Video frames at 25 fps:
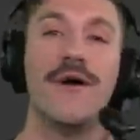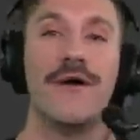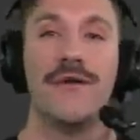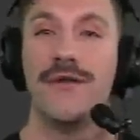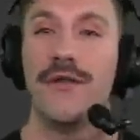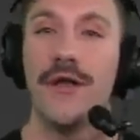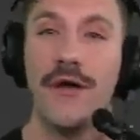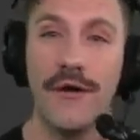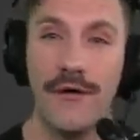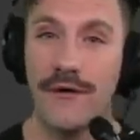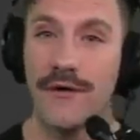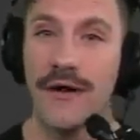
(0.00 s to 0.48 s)

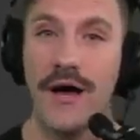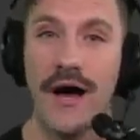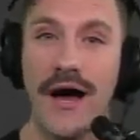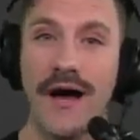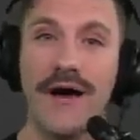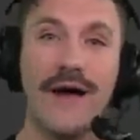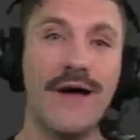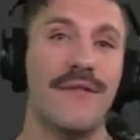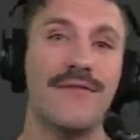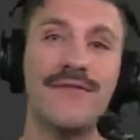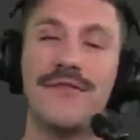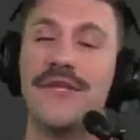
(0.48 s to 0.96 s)
No, you're
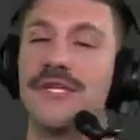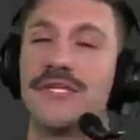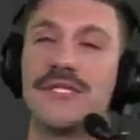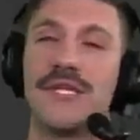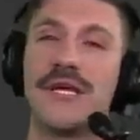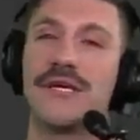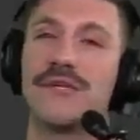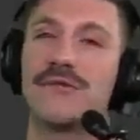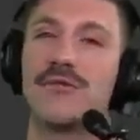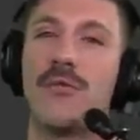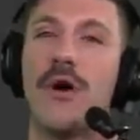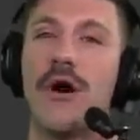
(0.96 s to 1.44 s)
not. This
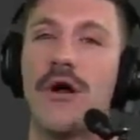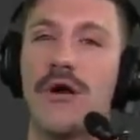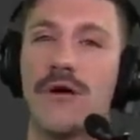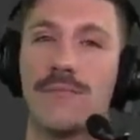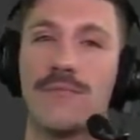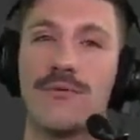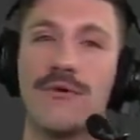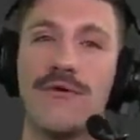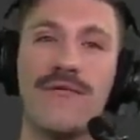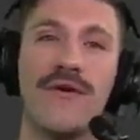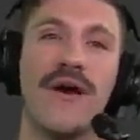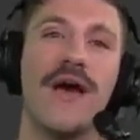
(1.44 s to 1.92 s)
thing's
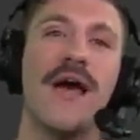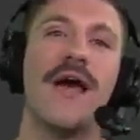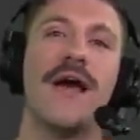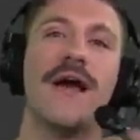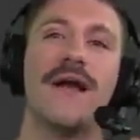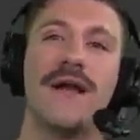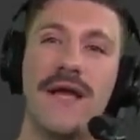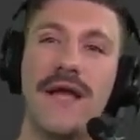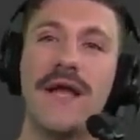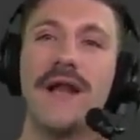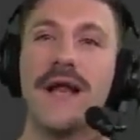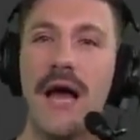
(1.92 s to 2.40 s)
waterproof.
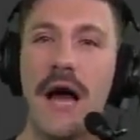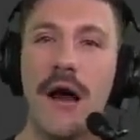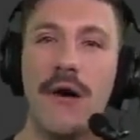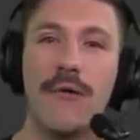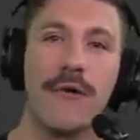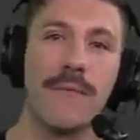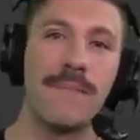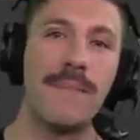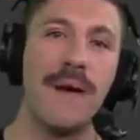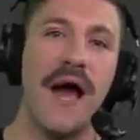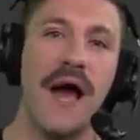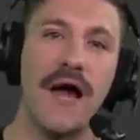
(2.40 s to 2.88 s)
An eight
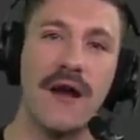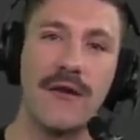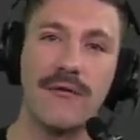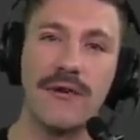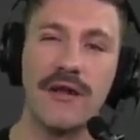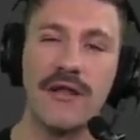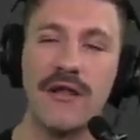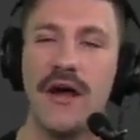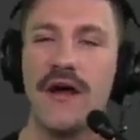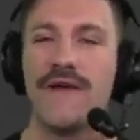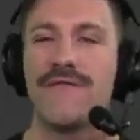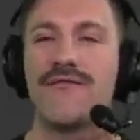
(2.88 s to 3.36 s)
hour
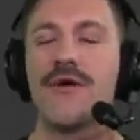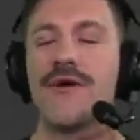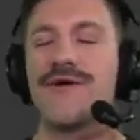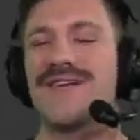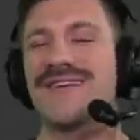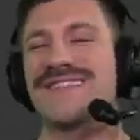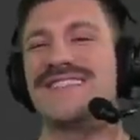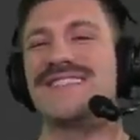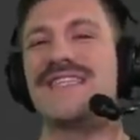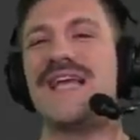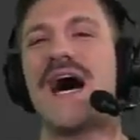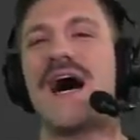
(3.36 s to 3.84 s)
battery life. There
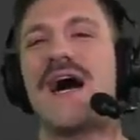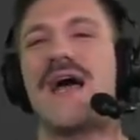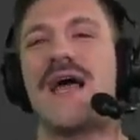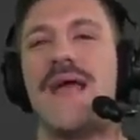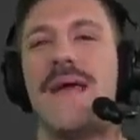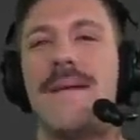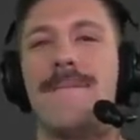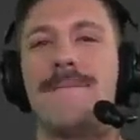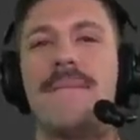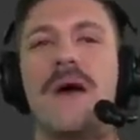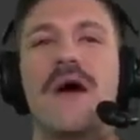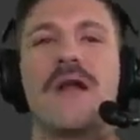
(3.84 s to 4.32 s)
is not
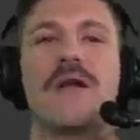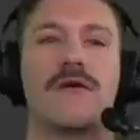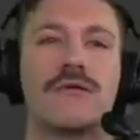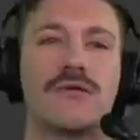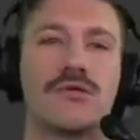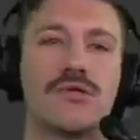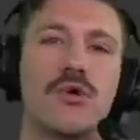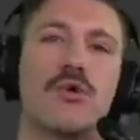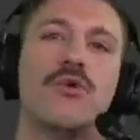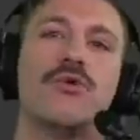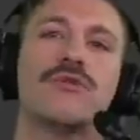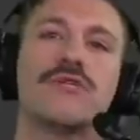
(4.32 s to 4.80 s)
a better
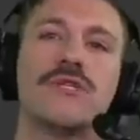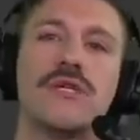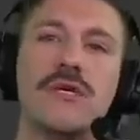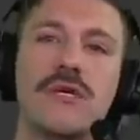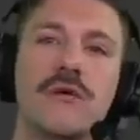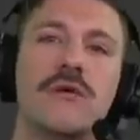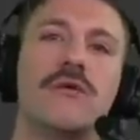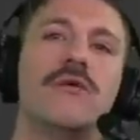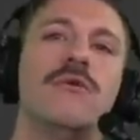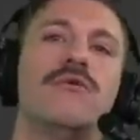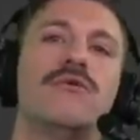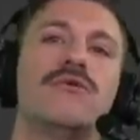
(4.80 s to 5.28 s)
tool to
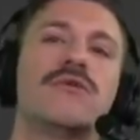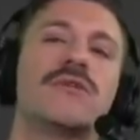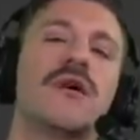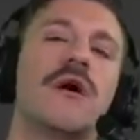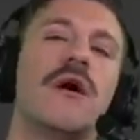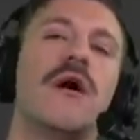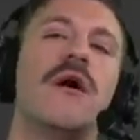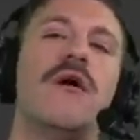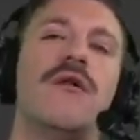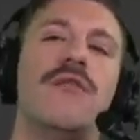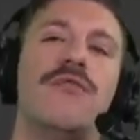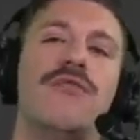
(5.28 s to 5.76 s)
use
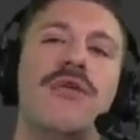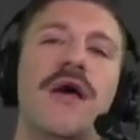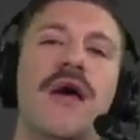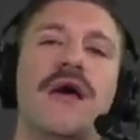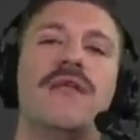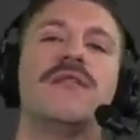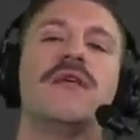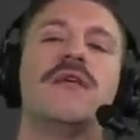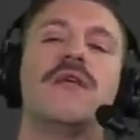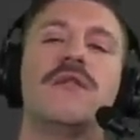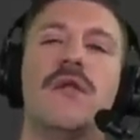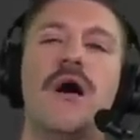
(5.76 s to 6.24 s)

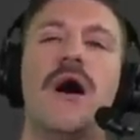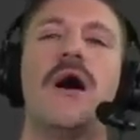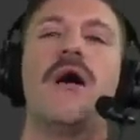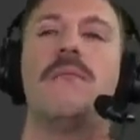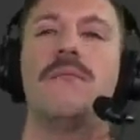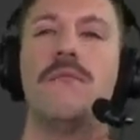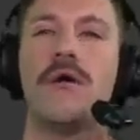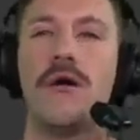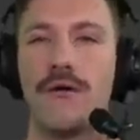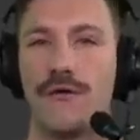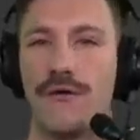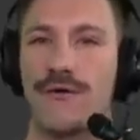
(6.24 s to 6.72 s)
than the
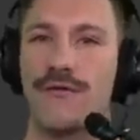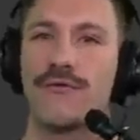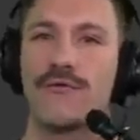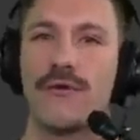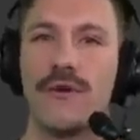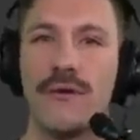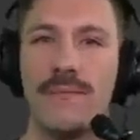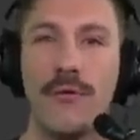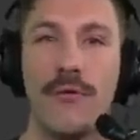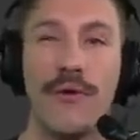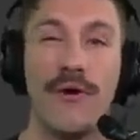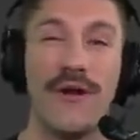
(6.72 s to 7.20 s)
Lawnmower
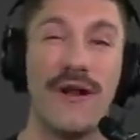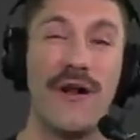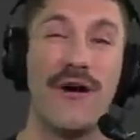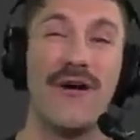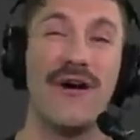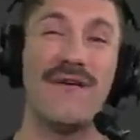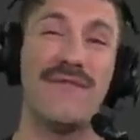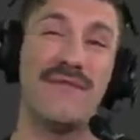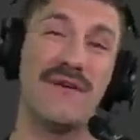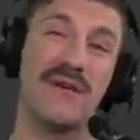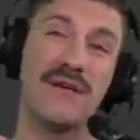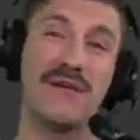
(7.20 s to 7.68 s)

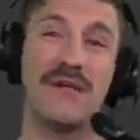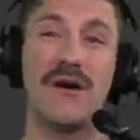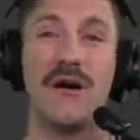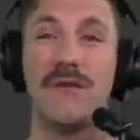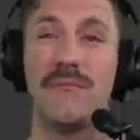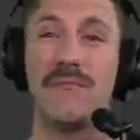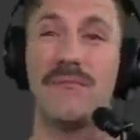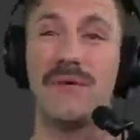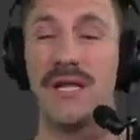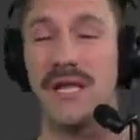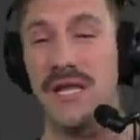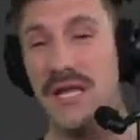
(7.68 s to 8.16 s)
3.0. If you
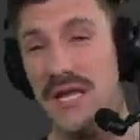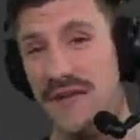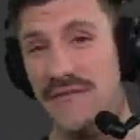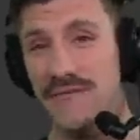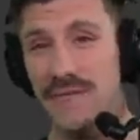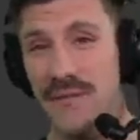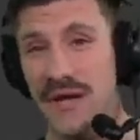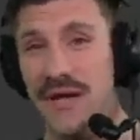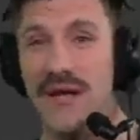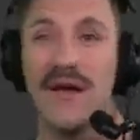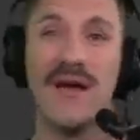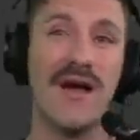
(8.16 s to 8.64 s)
don't believe
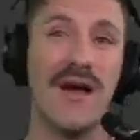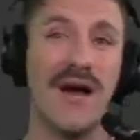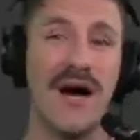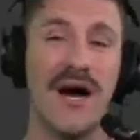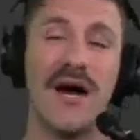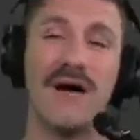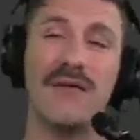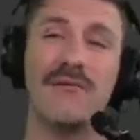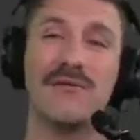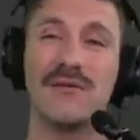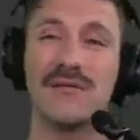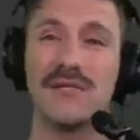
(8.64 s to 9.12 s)
me,
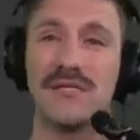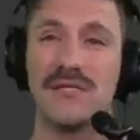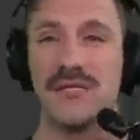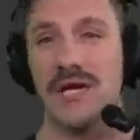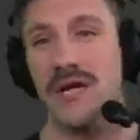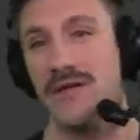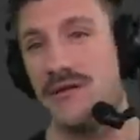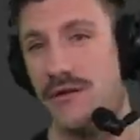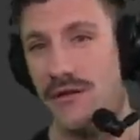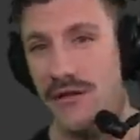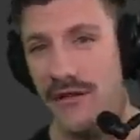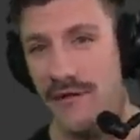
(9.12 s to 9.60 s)
I will
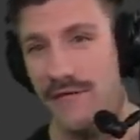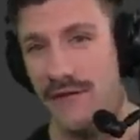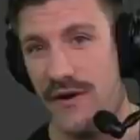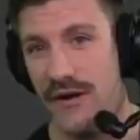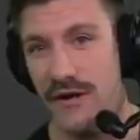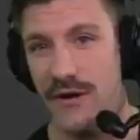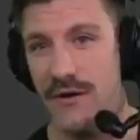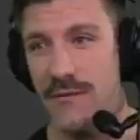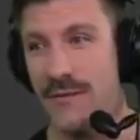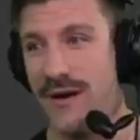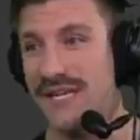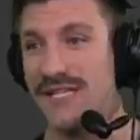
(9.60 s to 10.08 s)
send you the
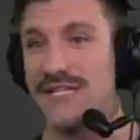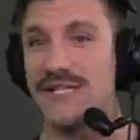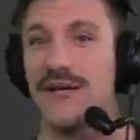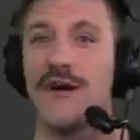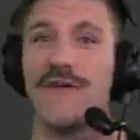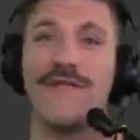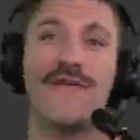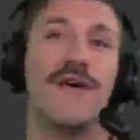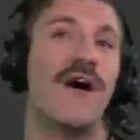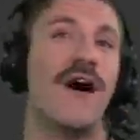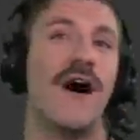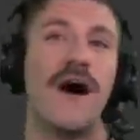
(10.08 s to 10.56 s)
video
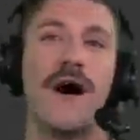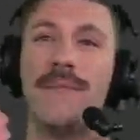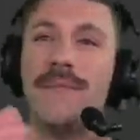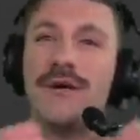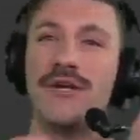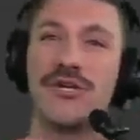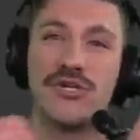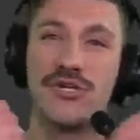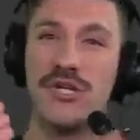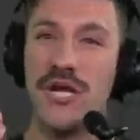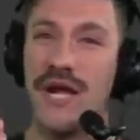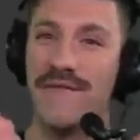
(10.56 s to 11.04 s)
myself of
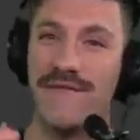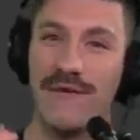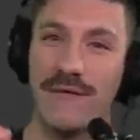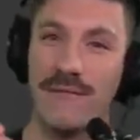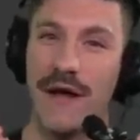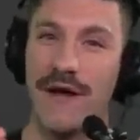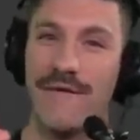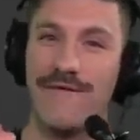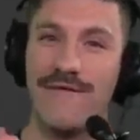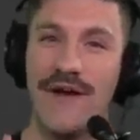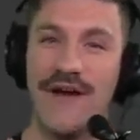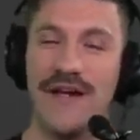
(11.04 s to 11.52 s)
me shaving
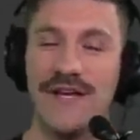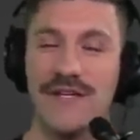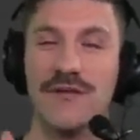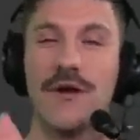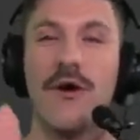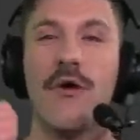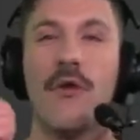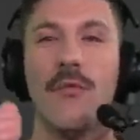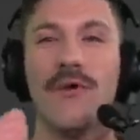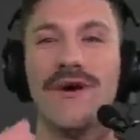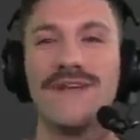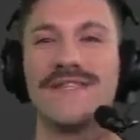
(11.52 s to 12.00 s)
my face
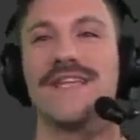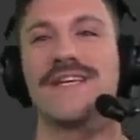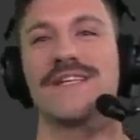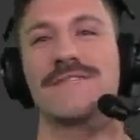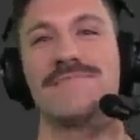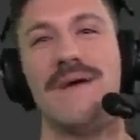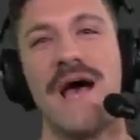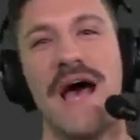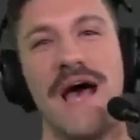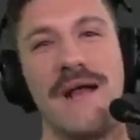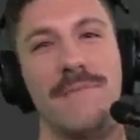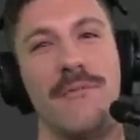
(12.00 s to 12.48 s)
with this
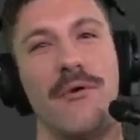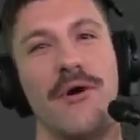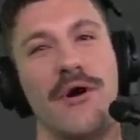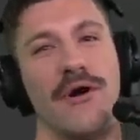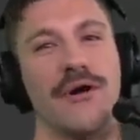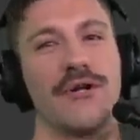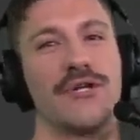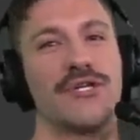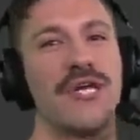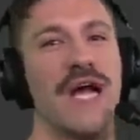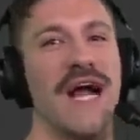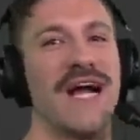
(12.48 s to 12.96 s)
bad boy
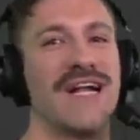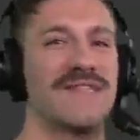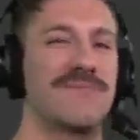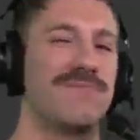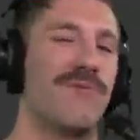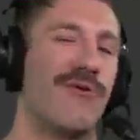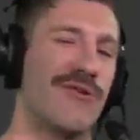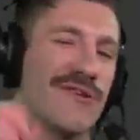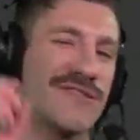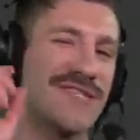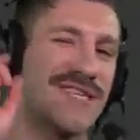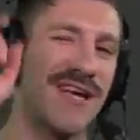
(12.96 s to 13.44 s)
on Chat
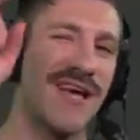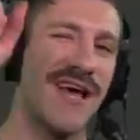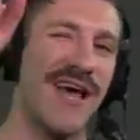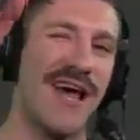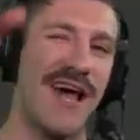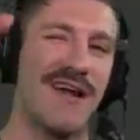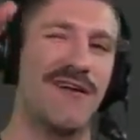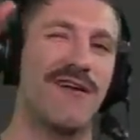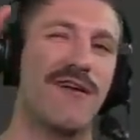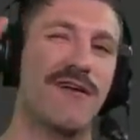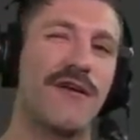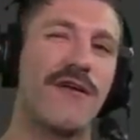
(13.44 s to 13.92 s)
Sports.
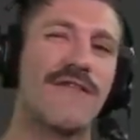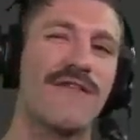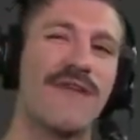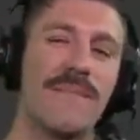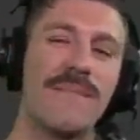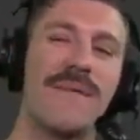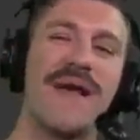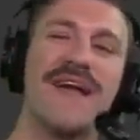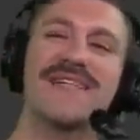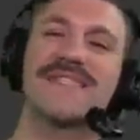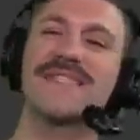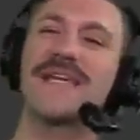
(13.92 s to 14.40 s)
Head on over to
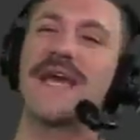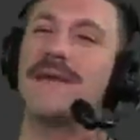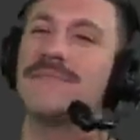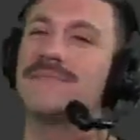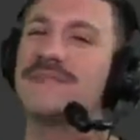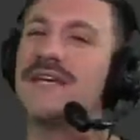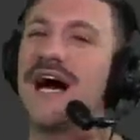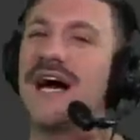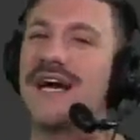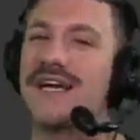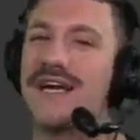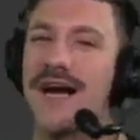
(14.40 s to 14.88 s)

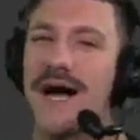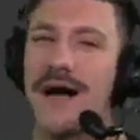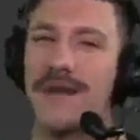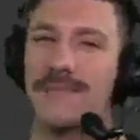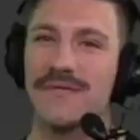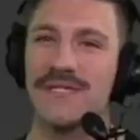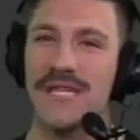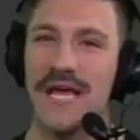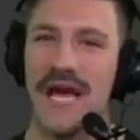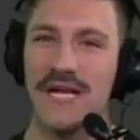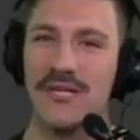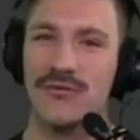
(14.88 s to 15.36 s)
manscaped.com
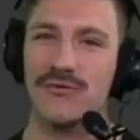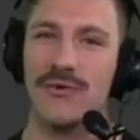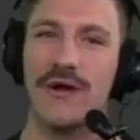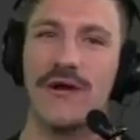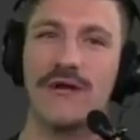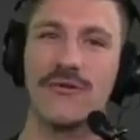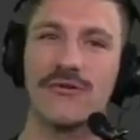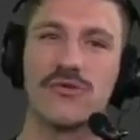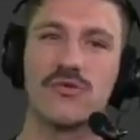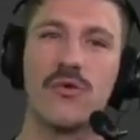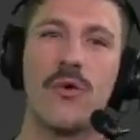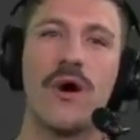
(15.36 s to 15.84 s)
slash
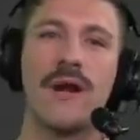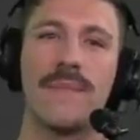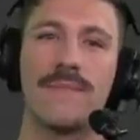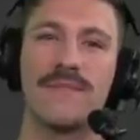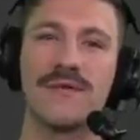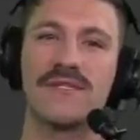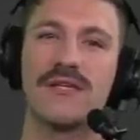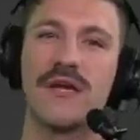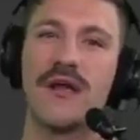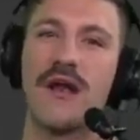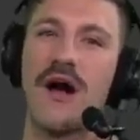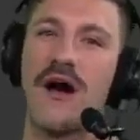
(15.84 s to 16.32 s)
Raiders,
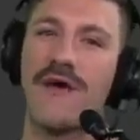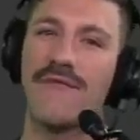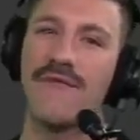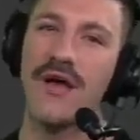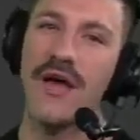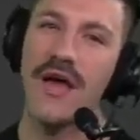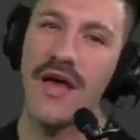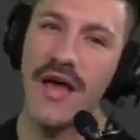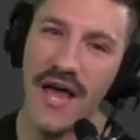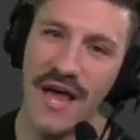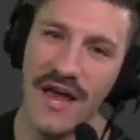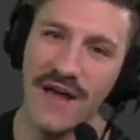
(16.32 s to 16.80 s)
20% off
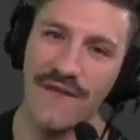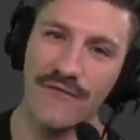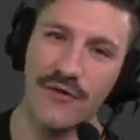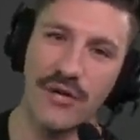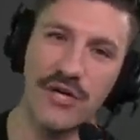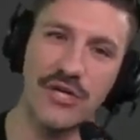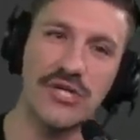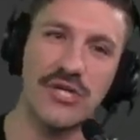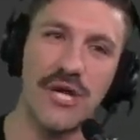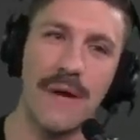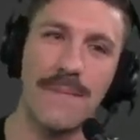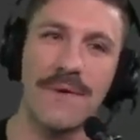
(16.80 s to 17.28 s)
and
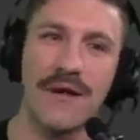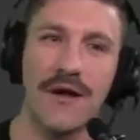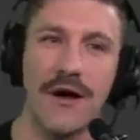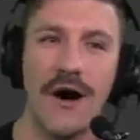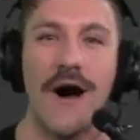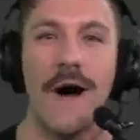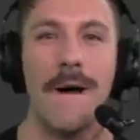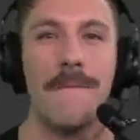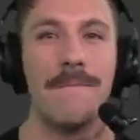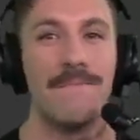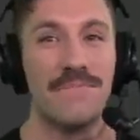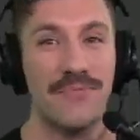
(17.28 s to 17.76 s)
free shipping
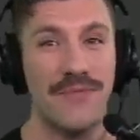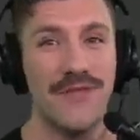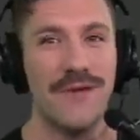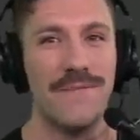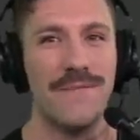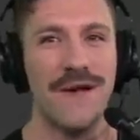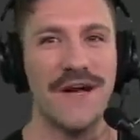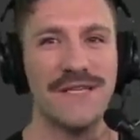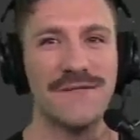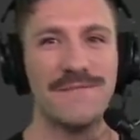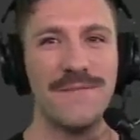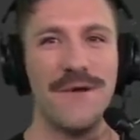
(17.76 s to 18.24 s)
on the
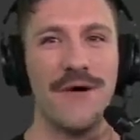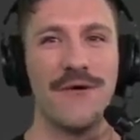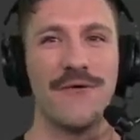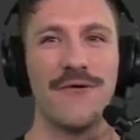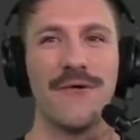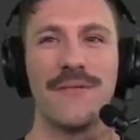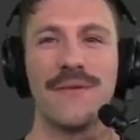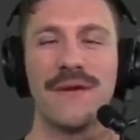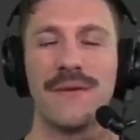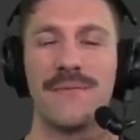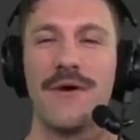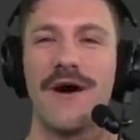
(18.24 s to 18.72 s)
best male
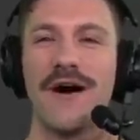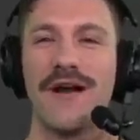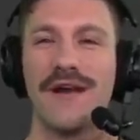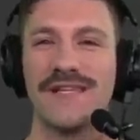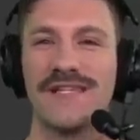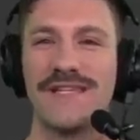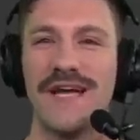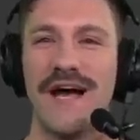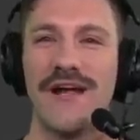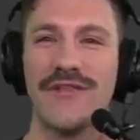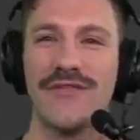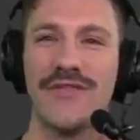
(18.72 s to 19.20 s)
grooming
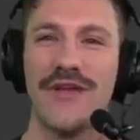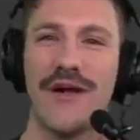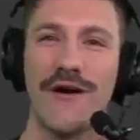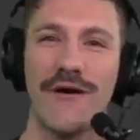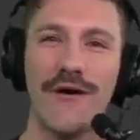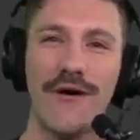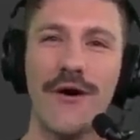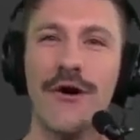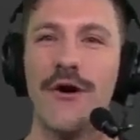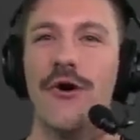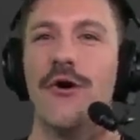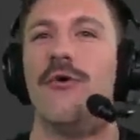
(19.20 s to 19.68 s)
products out there.
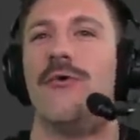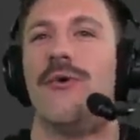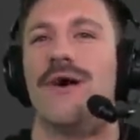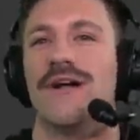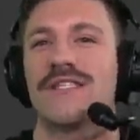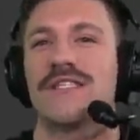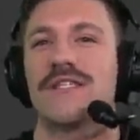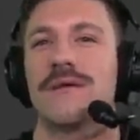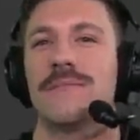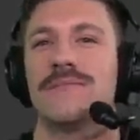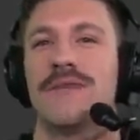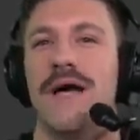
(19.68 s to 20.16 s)
Who
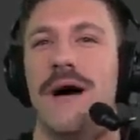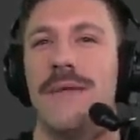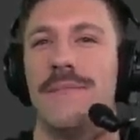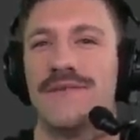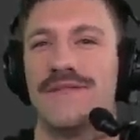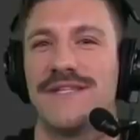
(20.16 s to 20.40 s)
wants some double